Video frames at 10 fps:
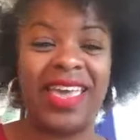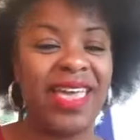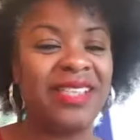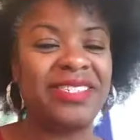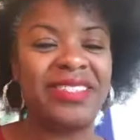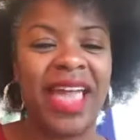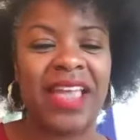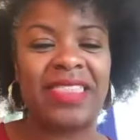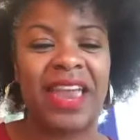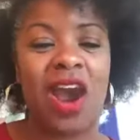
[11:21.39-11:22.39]
It
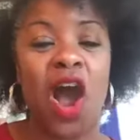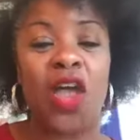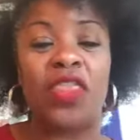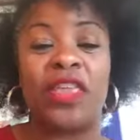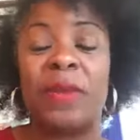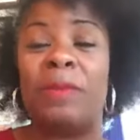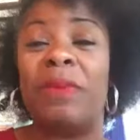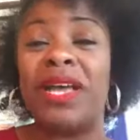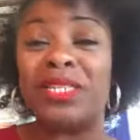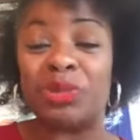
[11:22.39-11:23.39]
stayed there on the
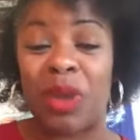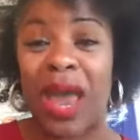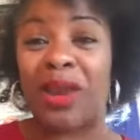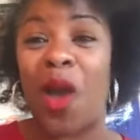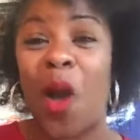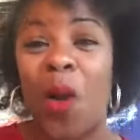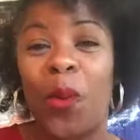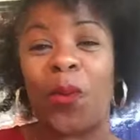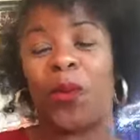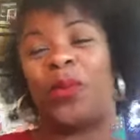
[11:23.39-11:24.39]
bus ride
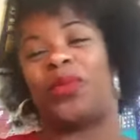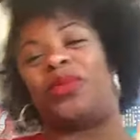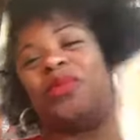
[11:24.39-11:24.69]
home.